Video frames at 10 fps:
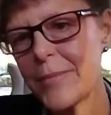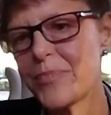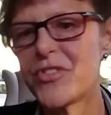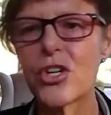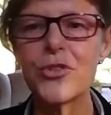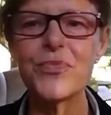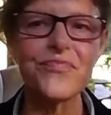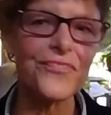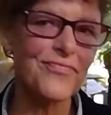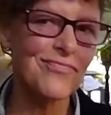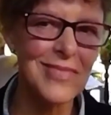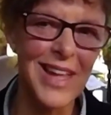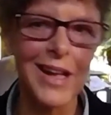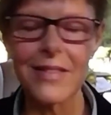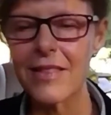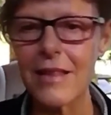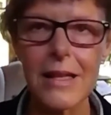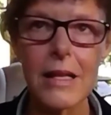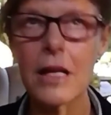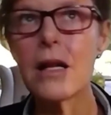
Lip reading: exporting that we do to China. It